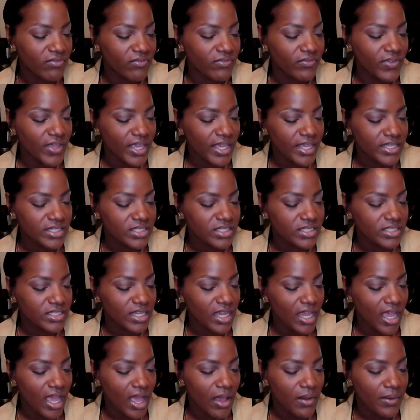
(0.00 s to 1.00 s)
vest,
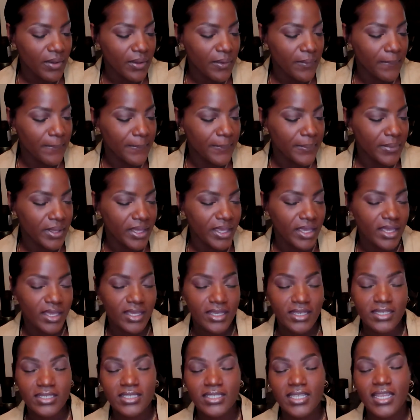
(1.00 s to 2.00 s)
child, a mess.